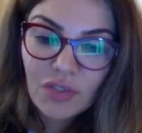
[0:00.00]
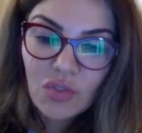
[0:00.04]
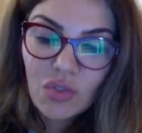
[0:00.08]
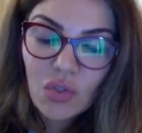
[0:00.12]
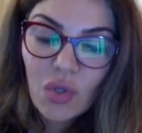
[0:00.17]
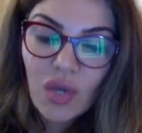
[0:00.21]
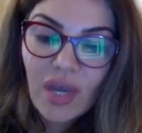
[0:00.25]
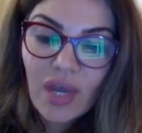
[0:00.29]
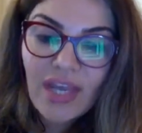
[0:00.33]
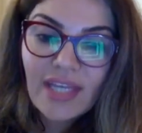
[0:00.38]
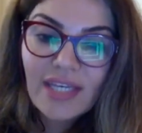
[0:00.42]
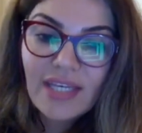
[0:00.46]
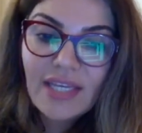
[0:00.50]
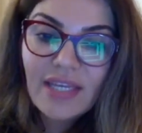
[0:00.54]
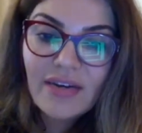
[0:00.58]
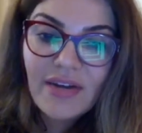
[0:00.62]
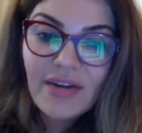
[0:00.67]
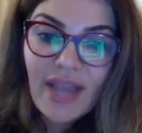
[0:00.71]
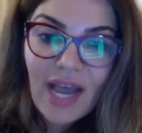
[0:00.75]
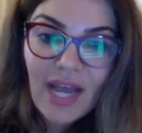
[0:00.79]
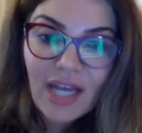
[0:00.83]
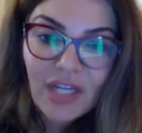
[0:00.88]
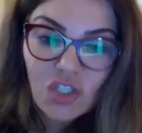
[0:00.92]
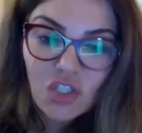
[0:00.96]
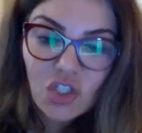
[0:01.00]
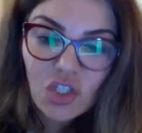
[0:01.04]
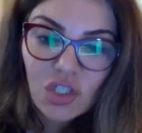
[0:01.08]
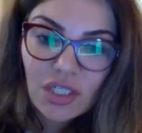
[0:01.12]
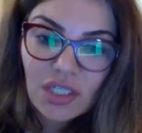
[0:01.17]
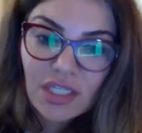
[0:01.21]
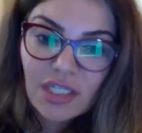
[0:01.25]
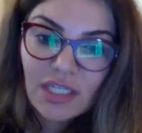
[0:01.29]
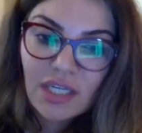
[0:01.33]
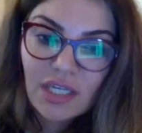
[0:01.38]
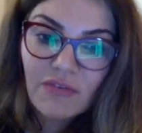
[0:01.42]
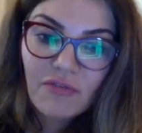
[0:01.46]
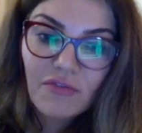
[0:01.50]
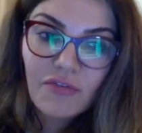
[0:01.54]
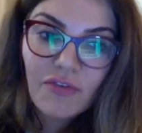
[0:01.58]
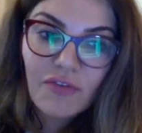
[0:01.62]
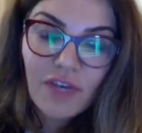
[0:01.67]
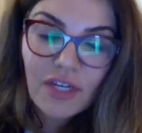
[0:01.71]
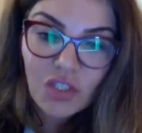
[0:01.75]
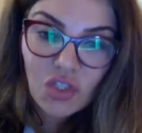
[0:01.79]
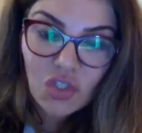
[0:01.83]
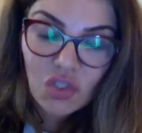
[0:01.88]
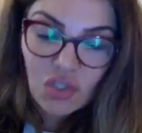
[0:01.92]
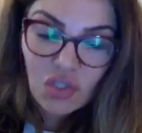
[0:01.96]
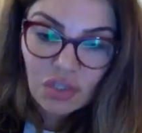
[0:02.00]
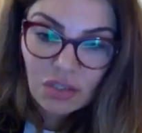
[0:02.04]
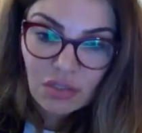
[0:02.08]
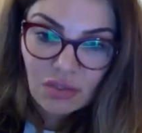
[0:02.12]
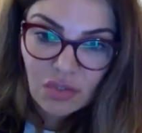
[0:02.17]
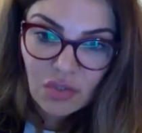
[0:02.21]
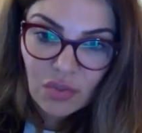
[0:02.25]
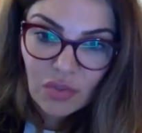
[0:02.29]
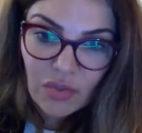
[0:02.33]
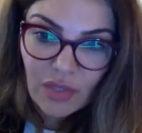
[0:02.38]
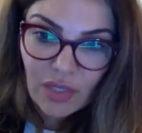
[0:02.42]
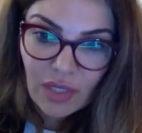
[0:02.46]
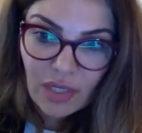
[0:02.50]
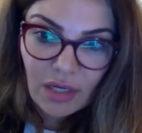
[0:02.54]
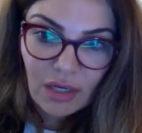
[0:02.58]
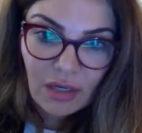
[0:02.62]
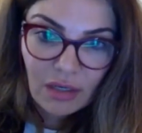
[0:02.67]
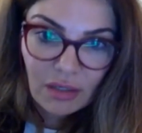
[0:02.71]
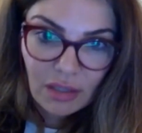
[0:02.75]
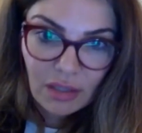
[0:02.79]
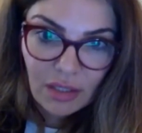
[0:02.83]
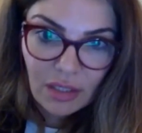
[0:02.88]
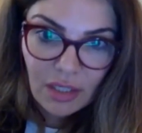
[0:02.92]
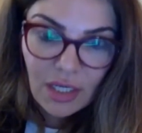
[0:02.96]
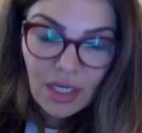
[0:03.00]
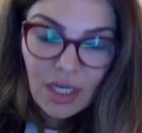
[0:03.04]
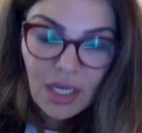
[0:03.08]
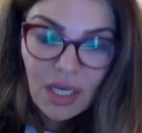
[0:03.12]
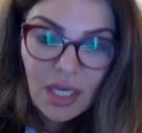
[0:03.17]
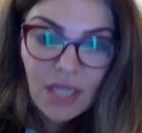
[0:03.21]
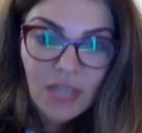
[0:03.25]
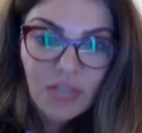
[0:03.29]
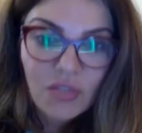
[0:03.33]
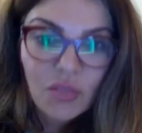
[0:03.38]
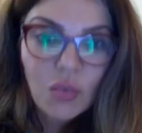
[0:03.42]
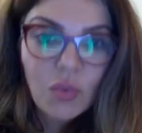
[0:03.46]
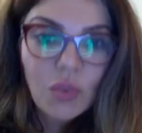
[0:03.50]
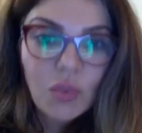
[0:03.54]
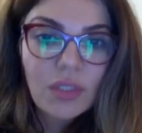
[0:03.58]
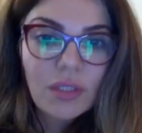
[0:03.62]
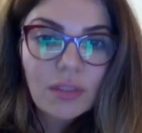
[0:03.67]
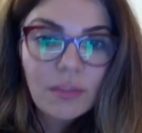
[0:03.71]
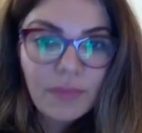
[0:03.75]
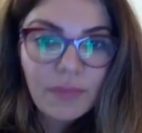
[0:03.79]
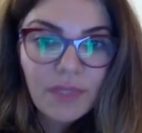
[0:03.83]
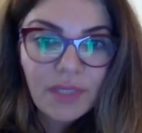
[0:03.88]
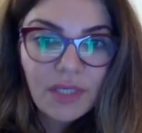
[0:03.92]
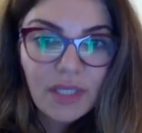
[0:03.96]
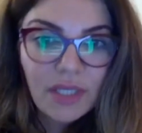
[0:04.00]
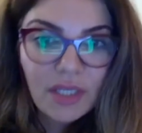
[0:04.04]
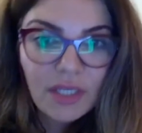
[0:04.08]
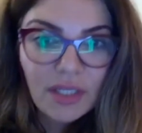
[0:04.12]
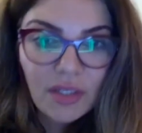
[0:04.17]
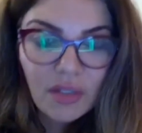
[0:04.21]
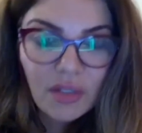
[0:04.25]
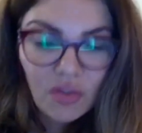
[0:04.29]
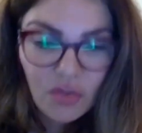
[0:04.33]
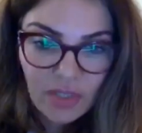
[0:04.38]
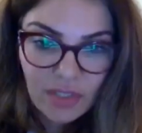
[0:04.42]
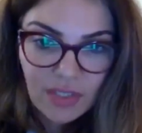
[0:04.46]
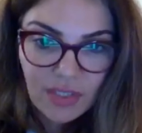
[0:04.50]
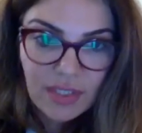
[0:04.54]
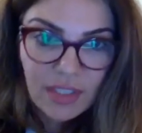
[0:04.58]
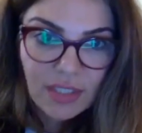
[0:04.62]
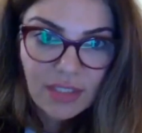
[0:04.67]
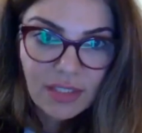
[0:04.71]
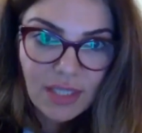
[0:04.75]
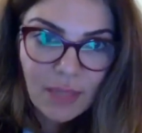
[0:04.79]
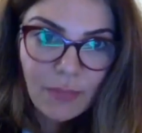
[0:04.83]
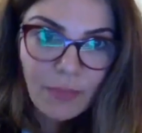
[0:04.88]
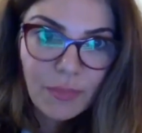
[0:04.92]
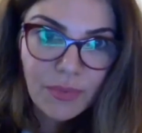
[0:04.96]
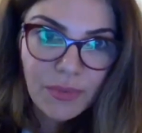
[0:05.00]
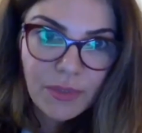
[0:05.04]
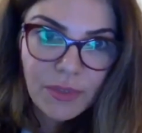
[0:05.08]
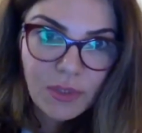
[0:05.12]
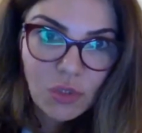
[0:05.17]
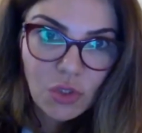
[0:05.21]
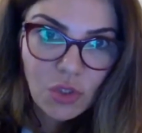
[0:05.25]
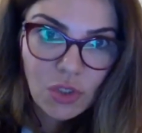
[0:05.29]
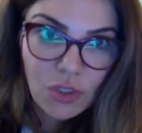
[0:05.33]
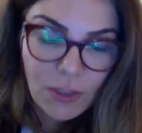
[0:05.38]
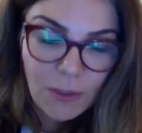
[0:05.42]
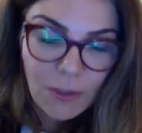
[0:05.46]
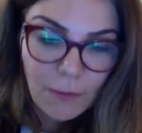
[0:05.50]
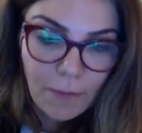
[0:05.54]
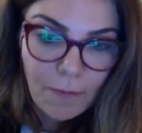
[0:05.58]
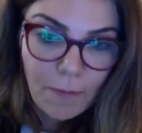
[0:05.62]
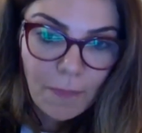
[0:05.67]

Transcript: So any reaction, any infection to the lung, it will be increase the temperature.